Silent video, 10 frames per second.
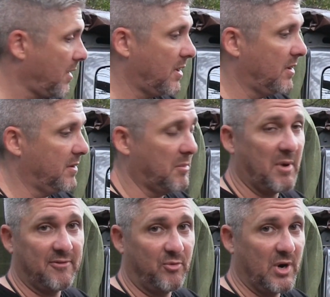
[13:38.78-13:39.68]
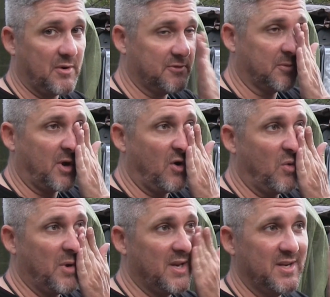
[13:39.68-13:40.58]
uh, I'm about four hours from
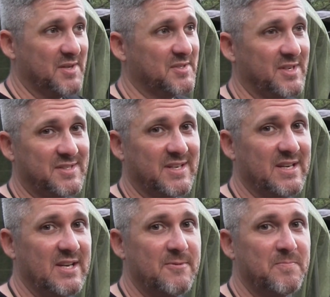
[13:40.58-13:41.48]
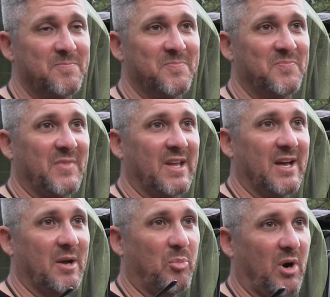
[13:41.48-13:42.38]
home, and yes, Z Z,
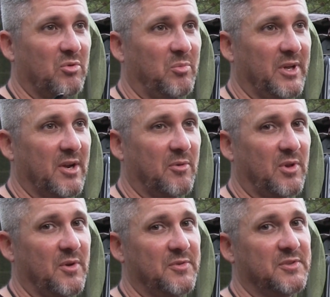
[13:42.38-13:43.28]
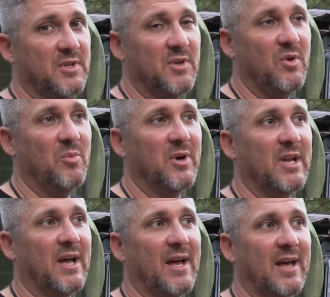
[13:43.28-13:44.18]
I probably are close to you, but
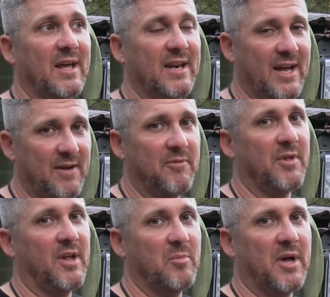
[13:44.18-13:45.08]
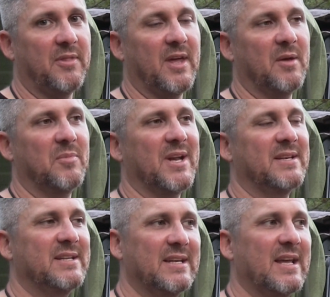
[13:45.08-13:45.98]
and I even thought about that, but
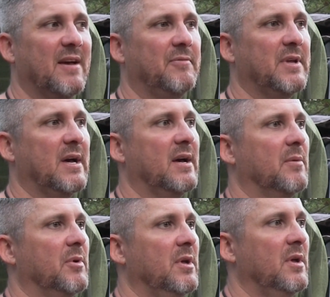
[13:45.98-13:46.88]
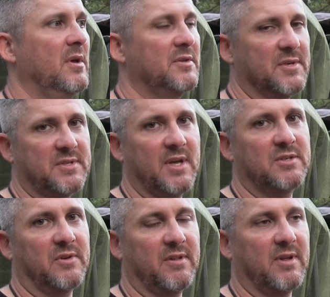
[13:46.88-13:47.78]
I didn't have time to
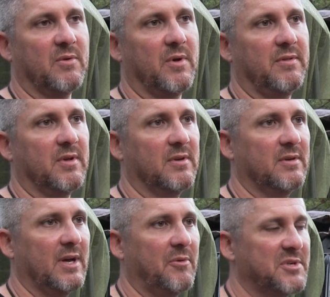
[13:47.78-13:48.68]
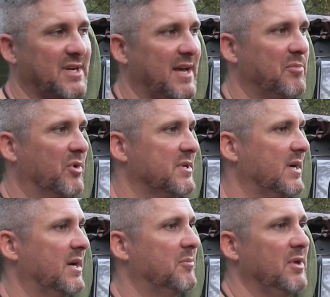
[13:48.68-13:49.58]
schedule anything with you. I wish I had more
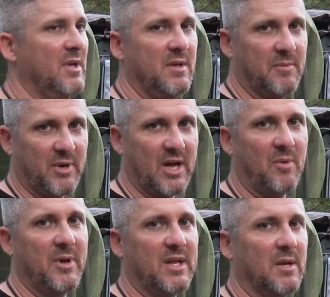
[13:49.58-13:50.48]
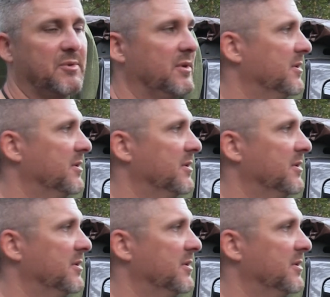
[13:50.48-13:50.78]
time, but I'll make it up to